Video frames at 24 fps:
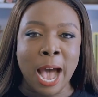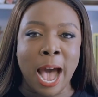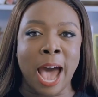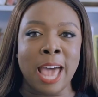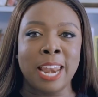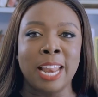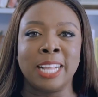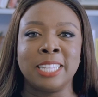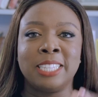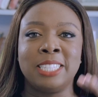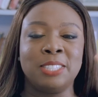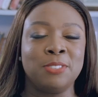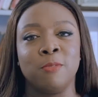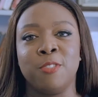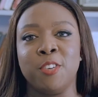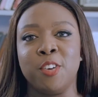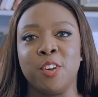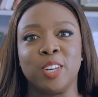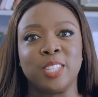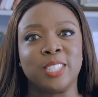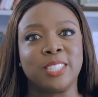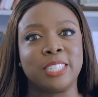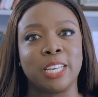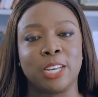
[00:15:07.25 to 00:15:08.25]
and at
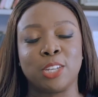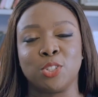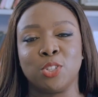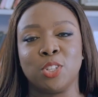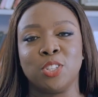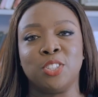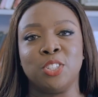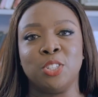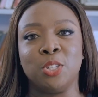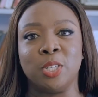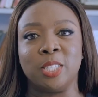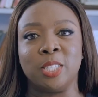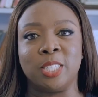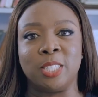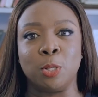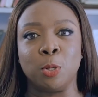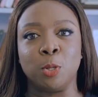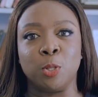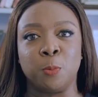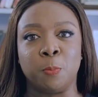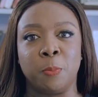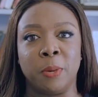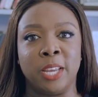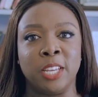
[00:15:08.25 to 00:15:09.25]
various sections in your
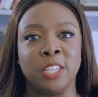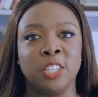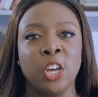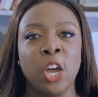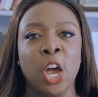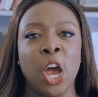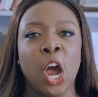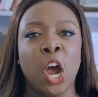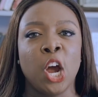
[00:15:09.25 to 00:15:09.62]
sales page,